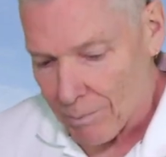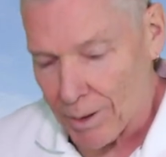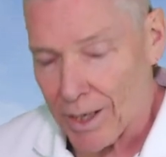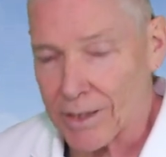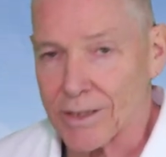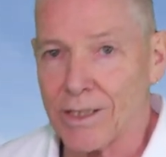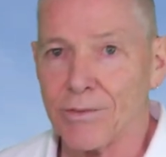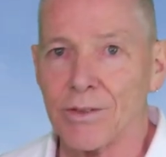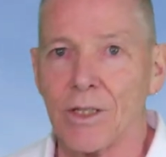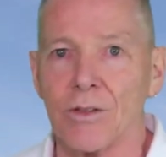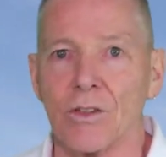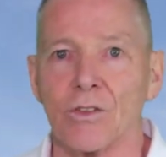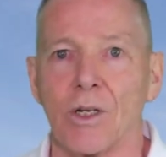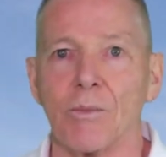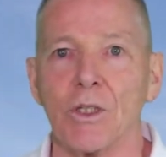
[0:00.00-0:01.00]
But even
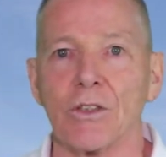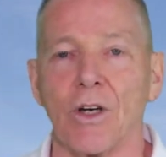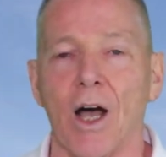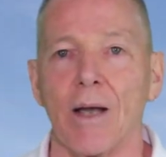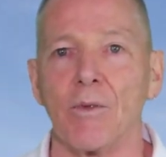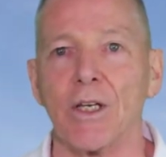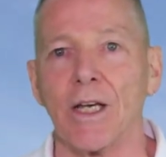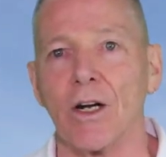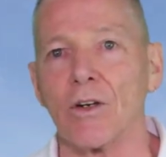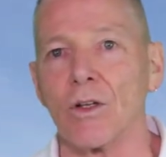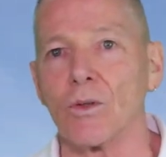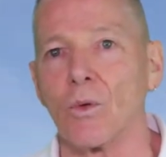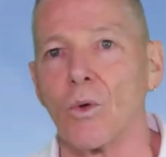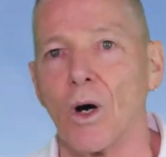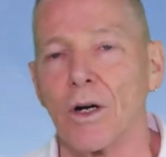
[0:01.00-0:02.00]
in the summertime, you get
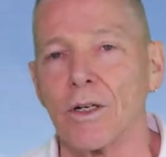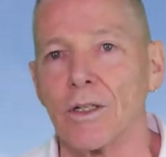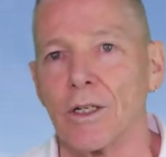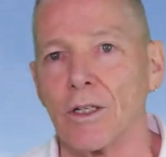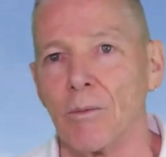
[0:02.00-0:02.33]
out on the water,